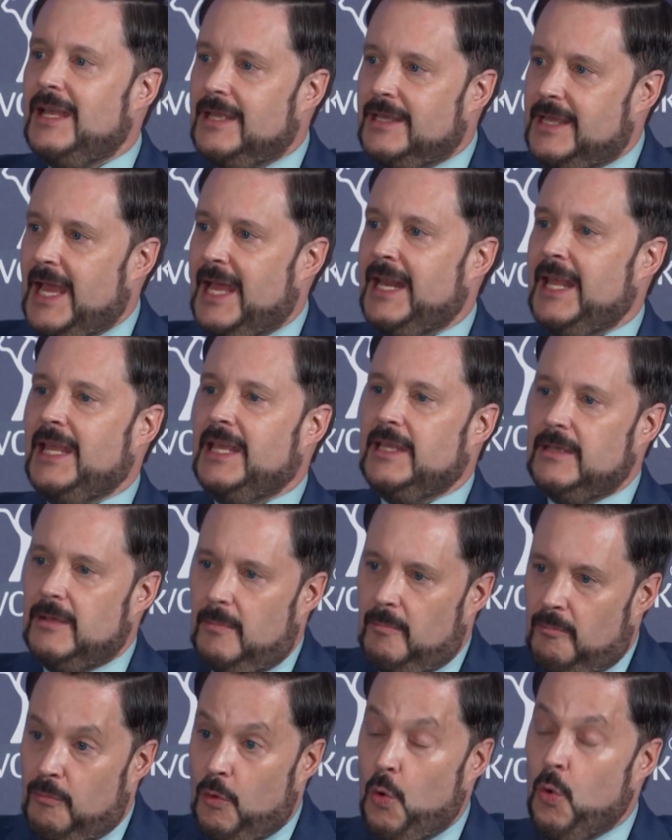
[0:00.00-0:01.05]
getting
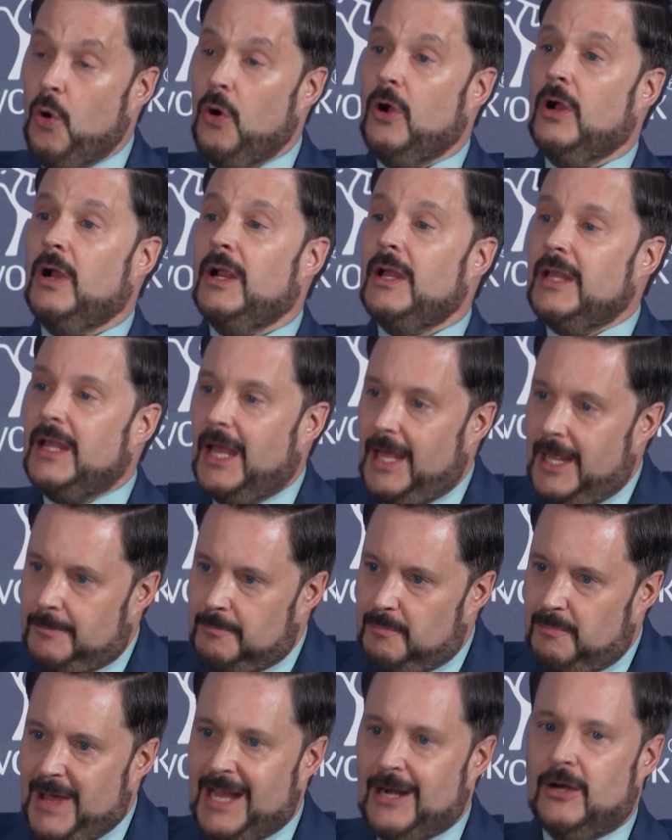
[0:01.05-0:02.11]
more
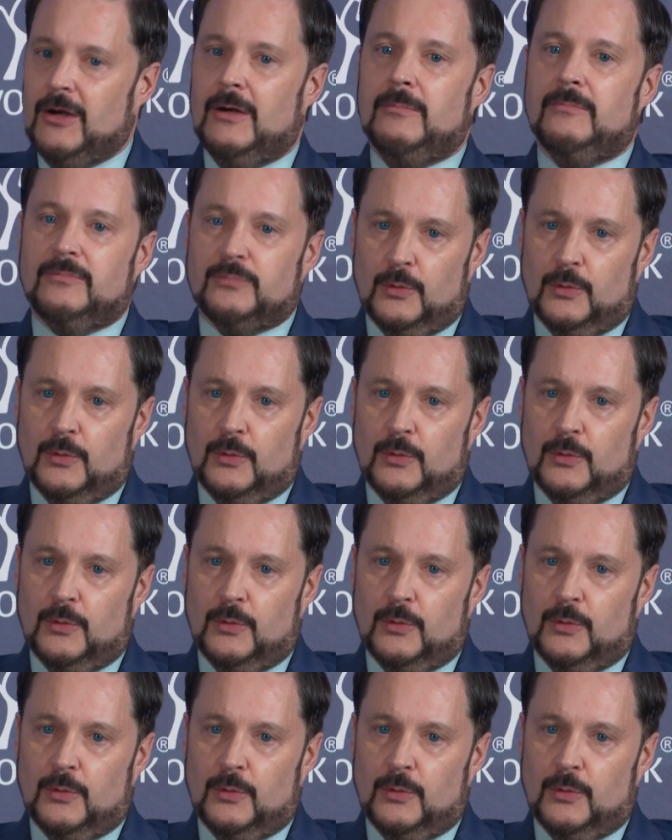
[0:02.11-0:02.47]
and better